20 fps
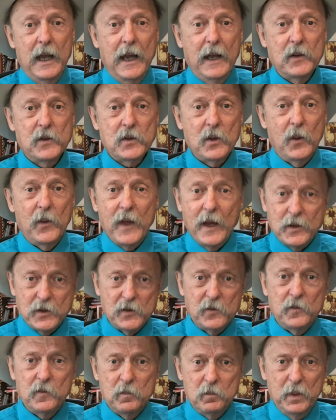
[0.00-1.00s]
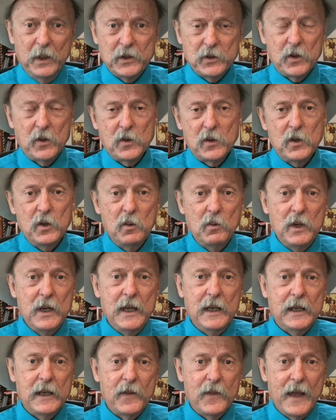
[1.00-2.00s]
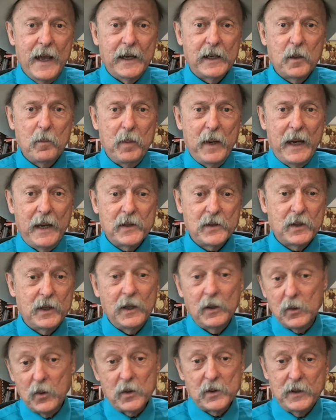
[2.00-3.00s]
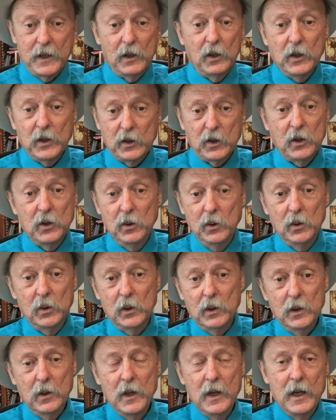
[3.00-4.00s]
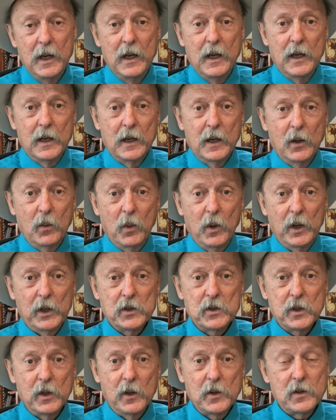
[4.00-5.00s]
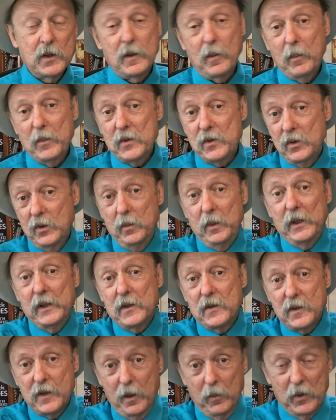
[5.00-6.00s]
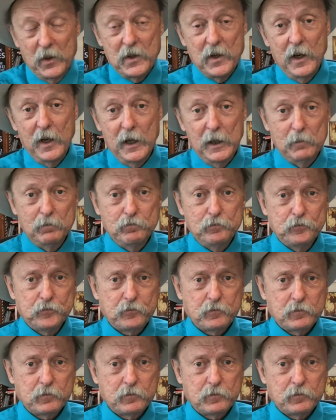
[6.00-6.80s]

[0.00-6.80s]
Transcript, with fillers: And so this picture is unique in that capacity. Of course, they look cool wearing shirts. So I'm assuming it's summertime.